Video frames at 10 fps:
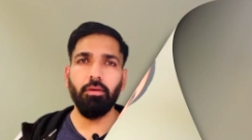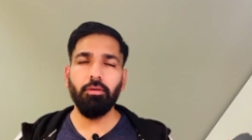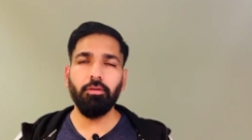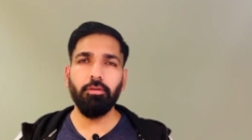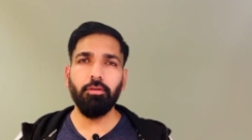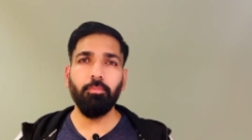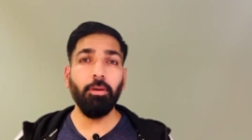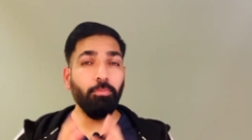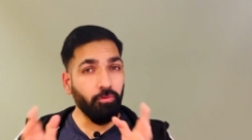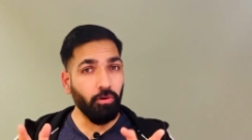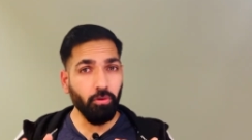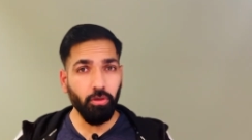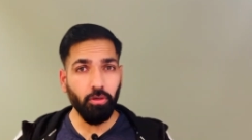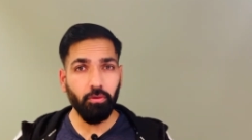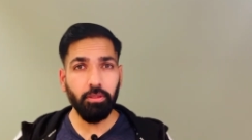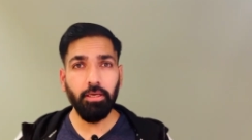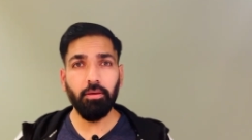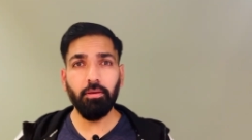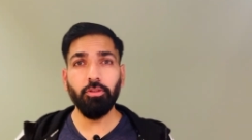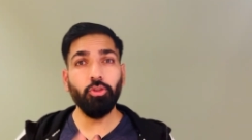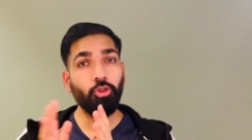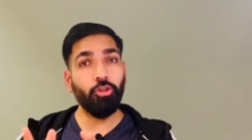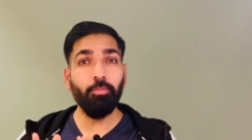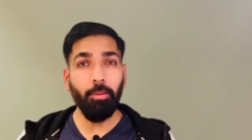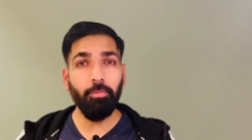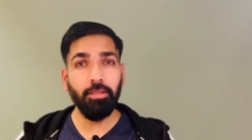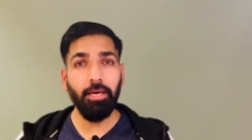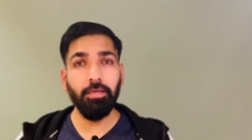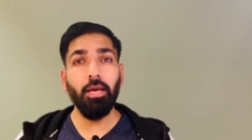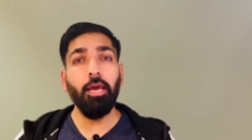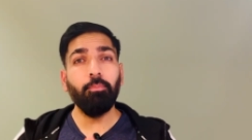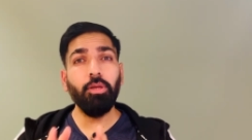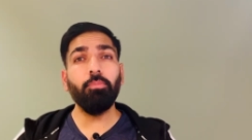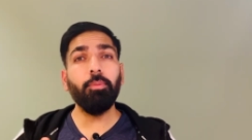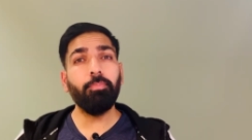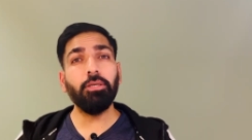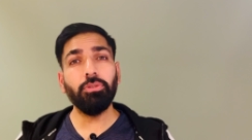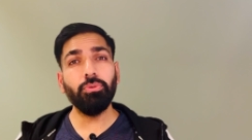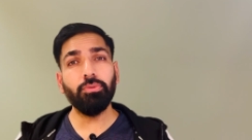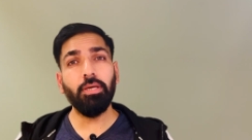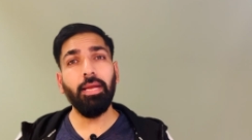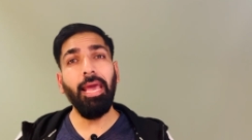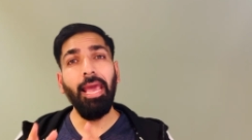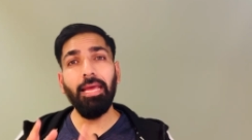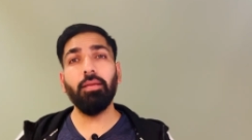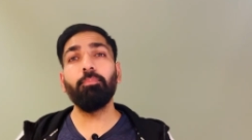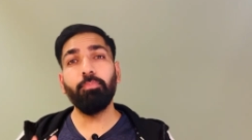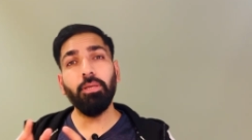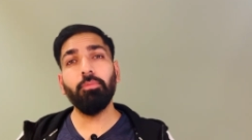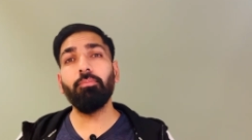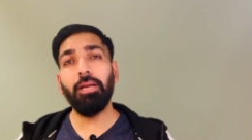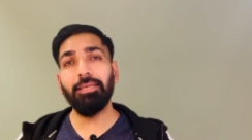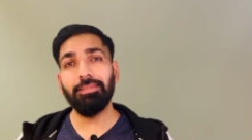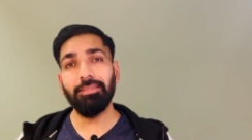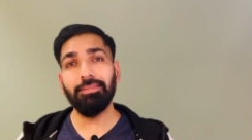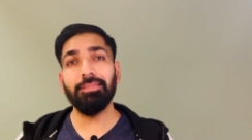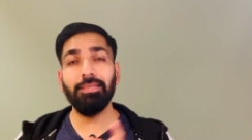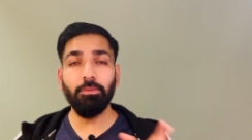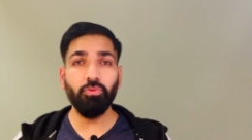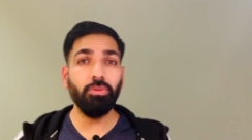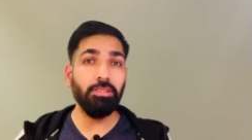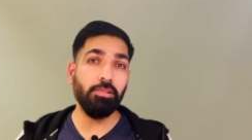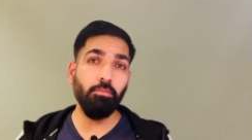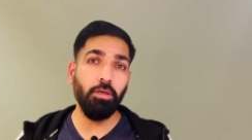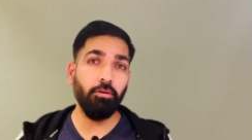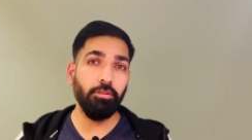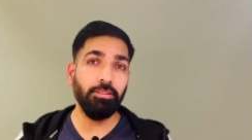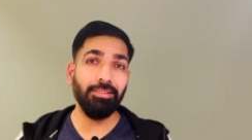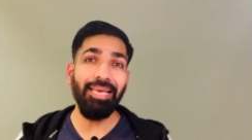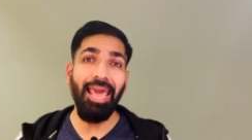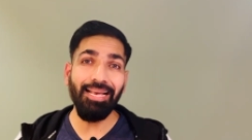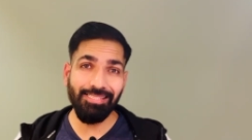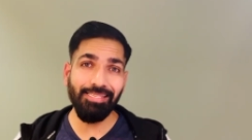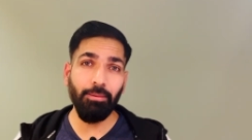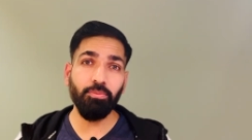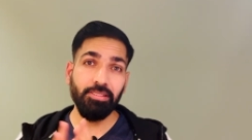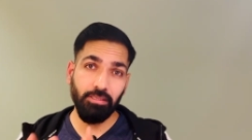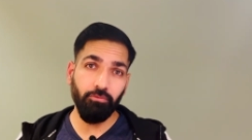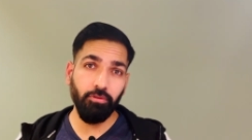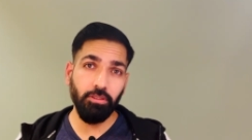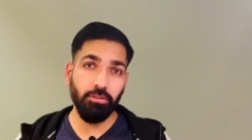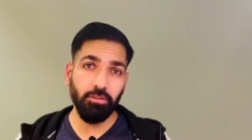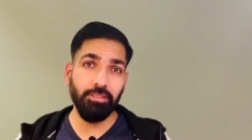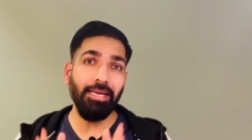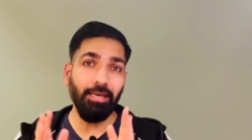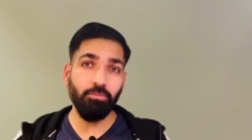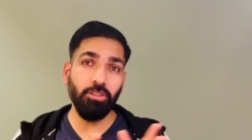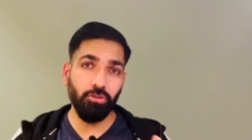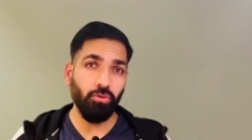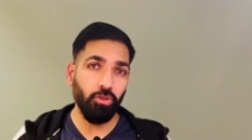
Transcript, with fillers: And, but before going over there, you should remember that premium per user and premium license comes with the similar features except some features that I'm just going to